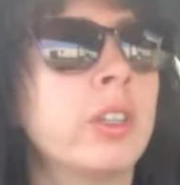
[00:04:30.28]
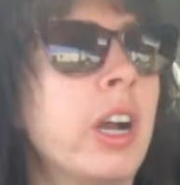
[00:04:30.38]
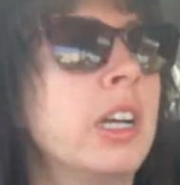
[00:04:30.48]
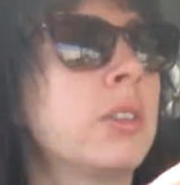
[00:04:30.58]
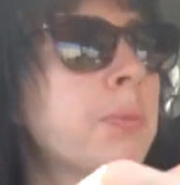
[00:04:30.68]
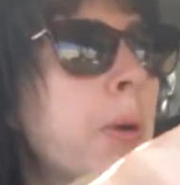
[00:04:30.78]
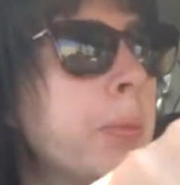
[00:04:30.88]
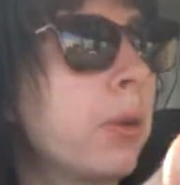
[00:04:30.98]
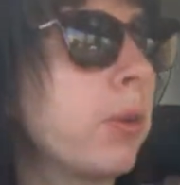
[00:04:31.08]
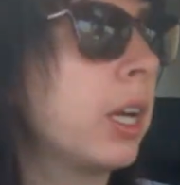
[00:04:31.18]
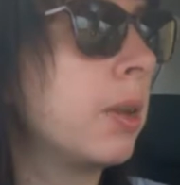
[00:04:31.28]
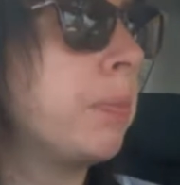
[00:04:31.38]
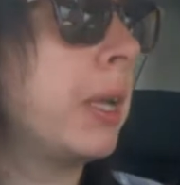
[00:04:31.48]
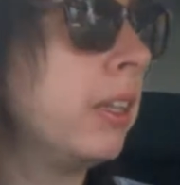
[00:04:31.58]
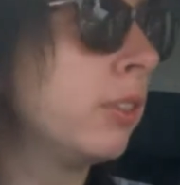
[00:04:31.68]
you guys have probably already
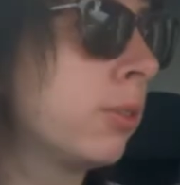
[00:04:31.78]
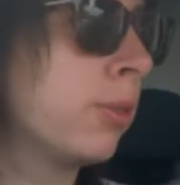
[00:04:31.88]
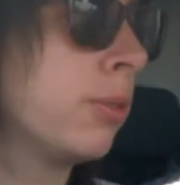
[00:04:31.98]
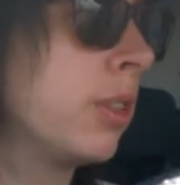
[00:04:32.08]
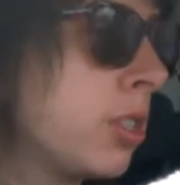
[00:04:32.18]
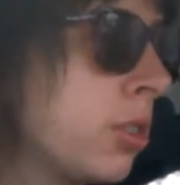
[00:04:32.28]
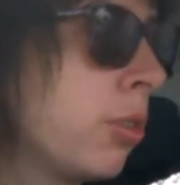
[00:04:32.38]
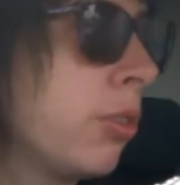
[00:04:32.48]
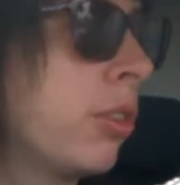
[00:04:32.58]
been through this sort of